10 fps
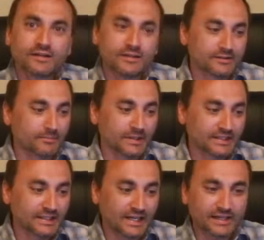it's a
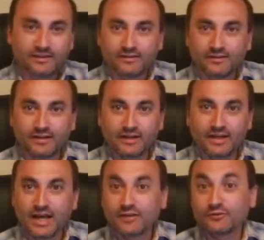Monday night, and
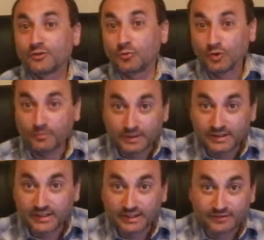I usually work
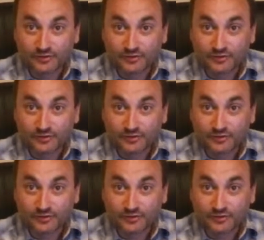Monday nights.